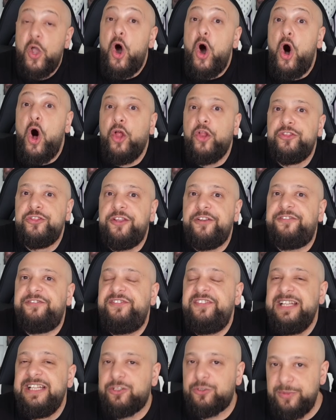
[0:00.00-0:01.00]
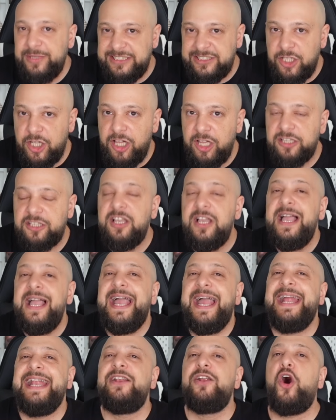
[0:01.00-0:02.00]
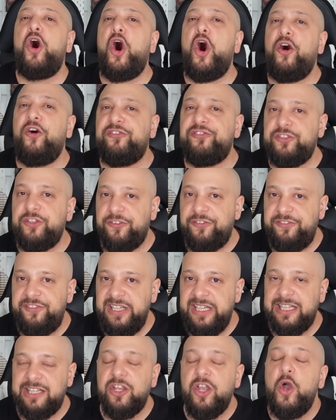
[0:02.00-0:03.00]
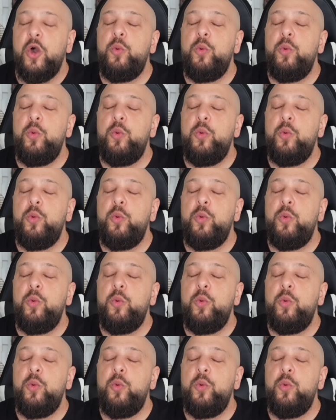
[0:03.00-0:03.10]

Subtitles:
on the field result, and off the field.